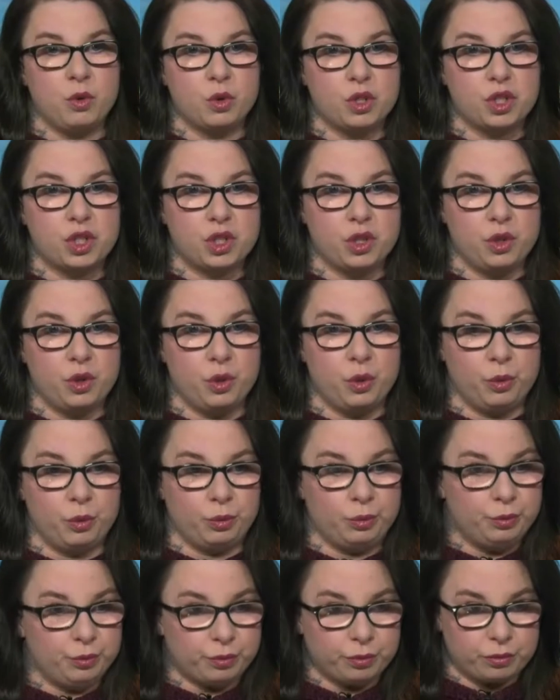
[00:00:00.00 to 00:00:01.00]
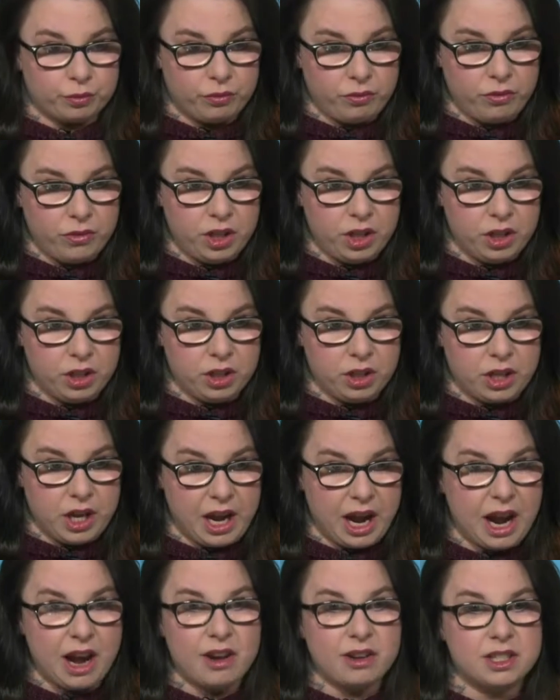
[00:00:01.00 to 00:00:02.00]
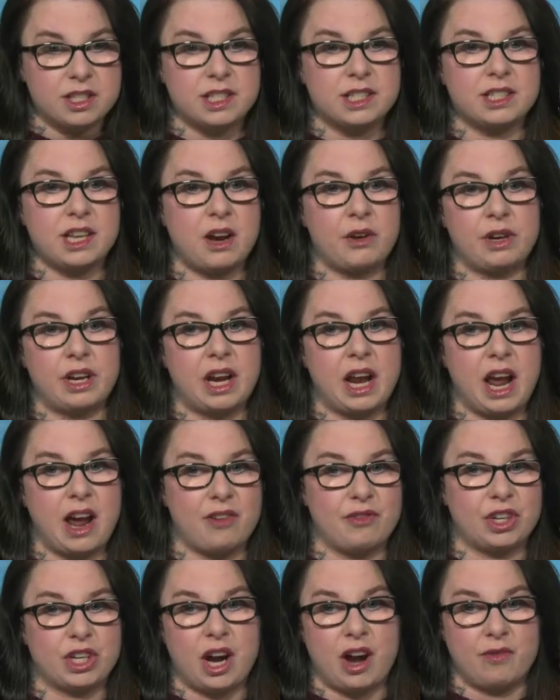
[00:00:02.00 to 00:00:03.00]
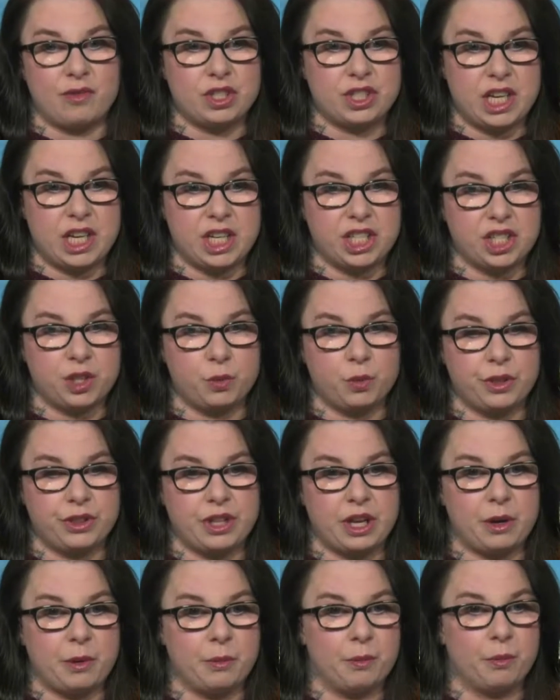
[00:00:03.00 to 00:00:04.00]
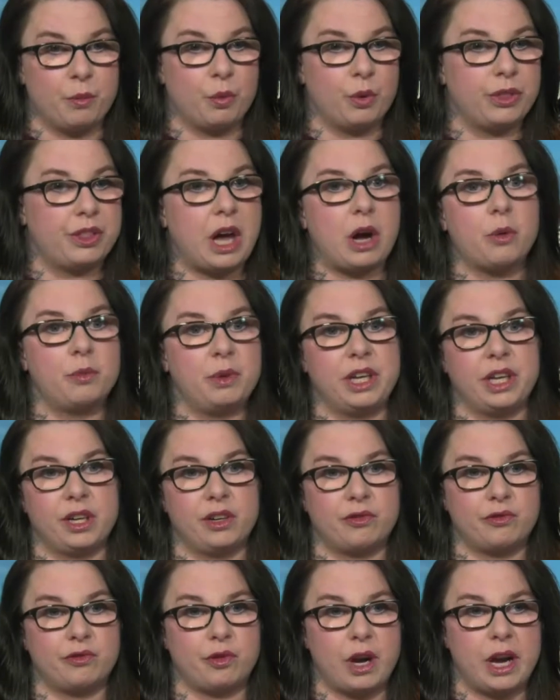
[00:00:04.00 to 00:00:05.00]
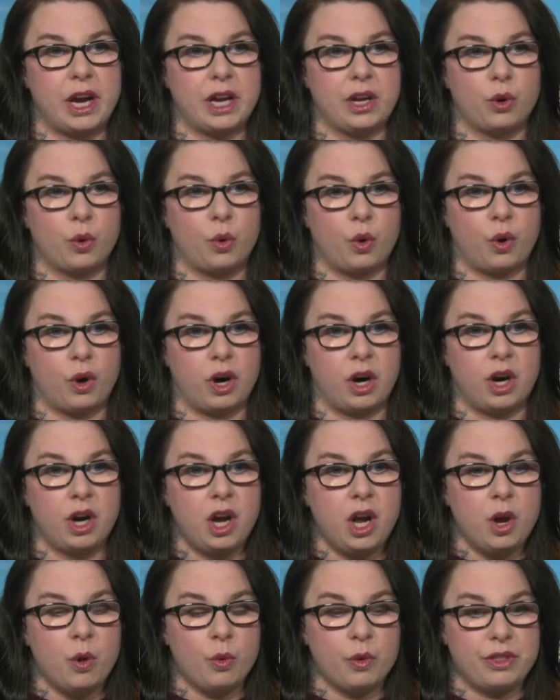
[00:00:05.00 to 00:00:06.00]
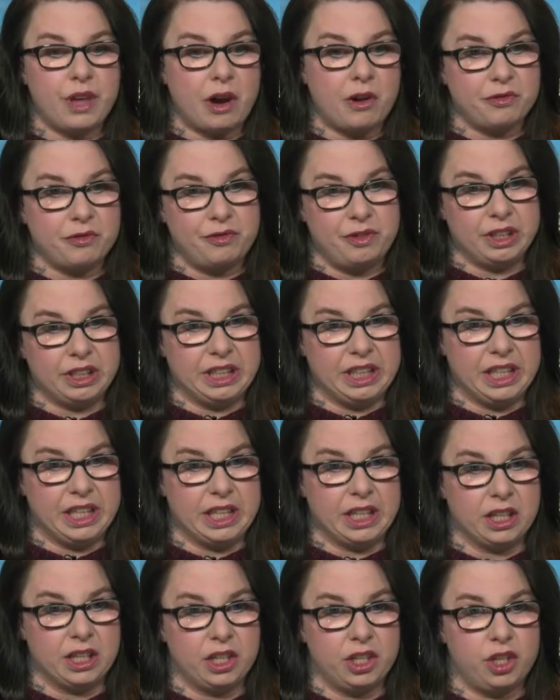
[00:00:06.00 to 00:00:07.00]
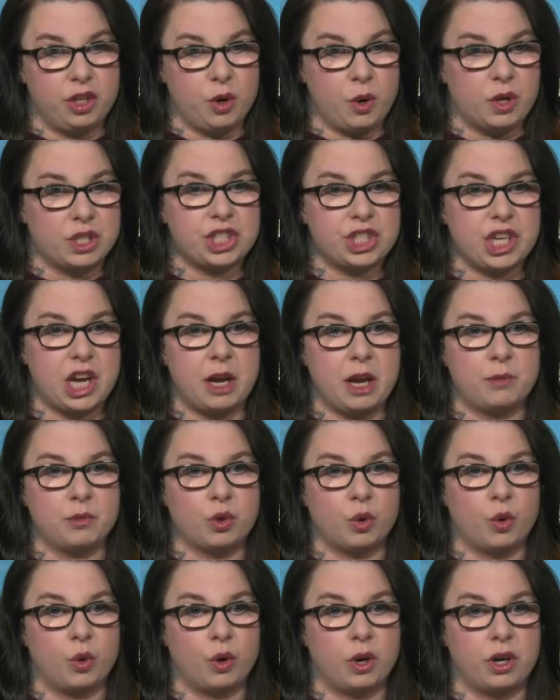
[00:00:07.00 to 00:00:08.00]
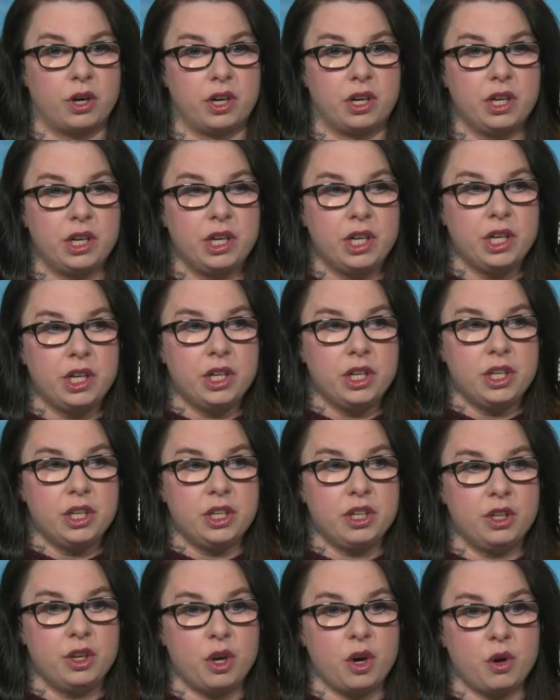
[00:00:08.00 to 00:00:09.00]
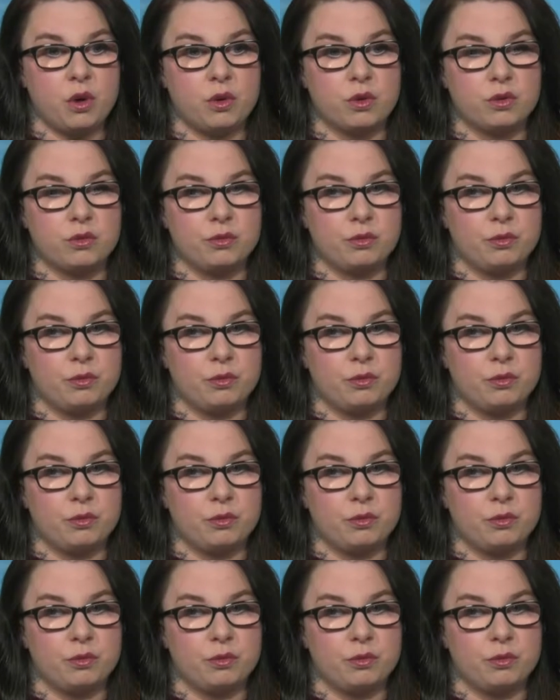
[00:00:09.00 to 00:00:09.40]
to sit down and have a conversation with them without being afraid or without feeling, you know, ashamed or, you know,